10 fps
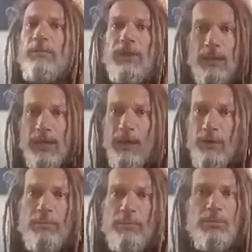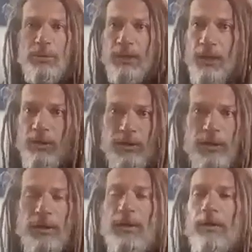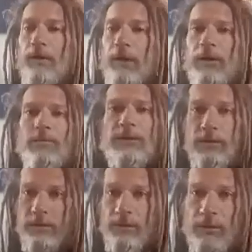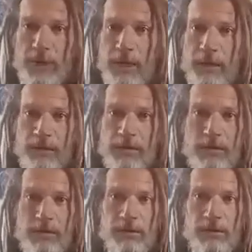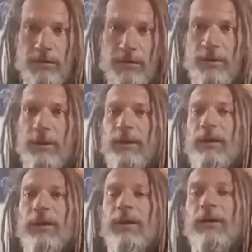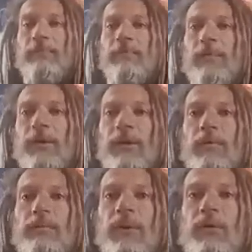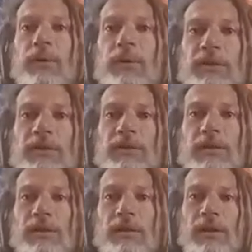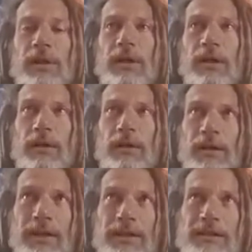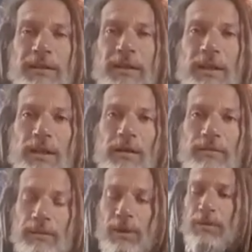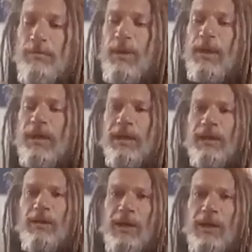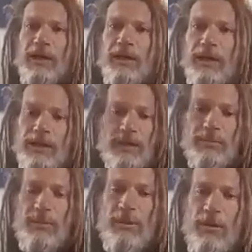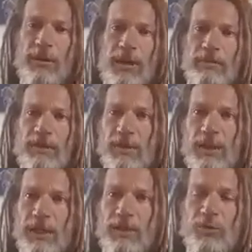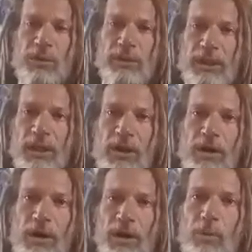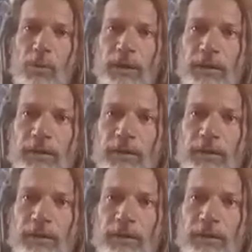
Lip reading: pee it out or poop it out, or it comes out through your breath, you know. But once it's the thing of the mind and the body and the spirit all have to meet as one. They all are one,